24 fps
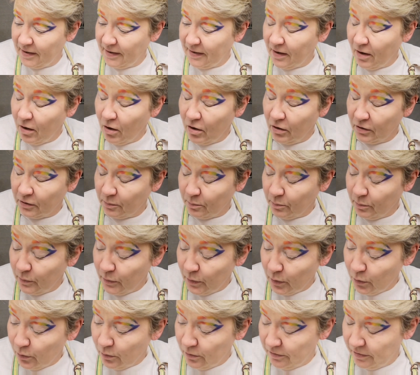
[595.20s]
I can't
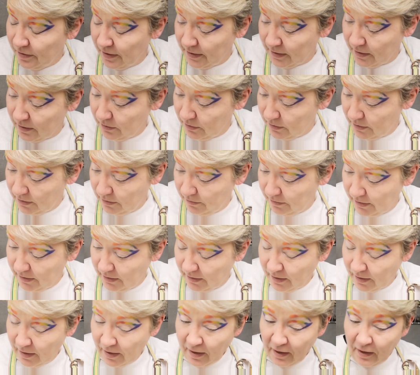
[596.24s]
move, I can't
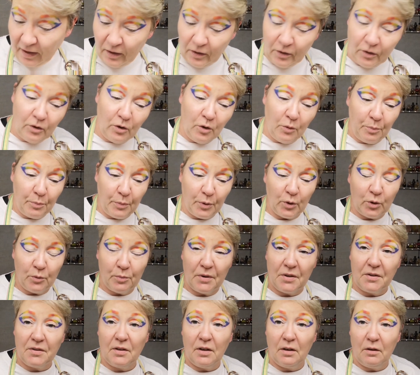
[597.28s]
even you know,
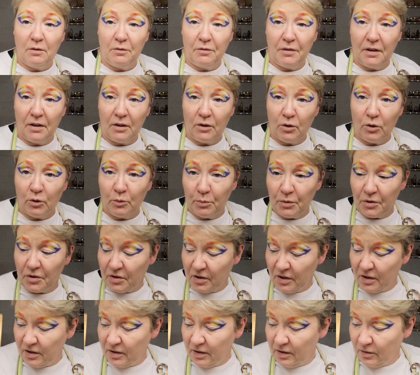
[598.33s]
put myself in a good
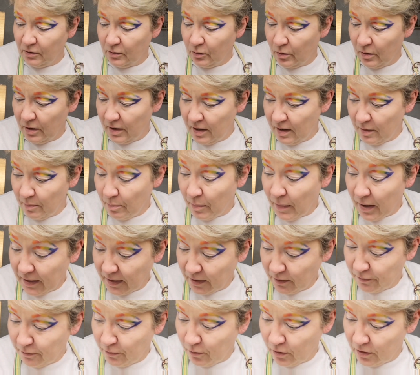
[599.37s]
position so that I
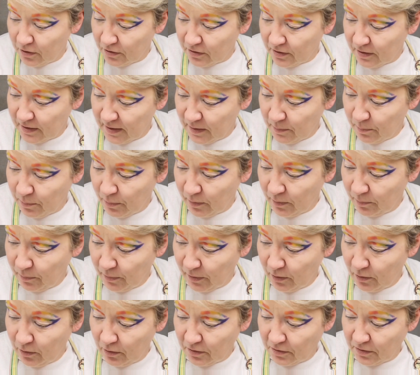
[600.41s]
might fall asleep,
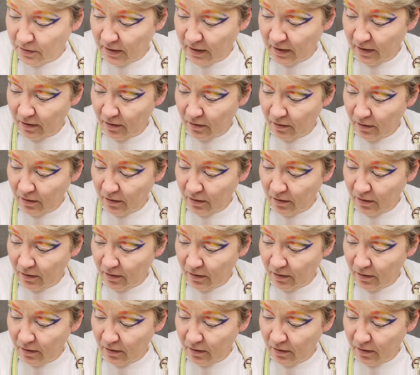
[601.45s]
because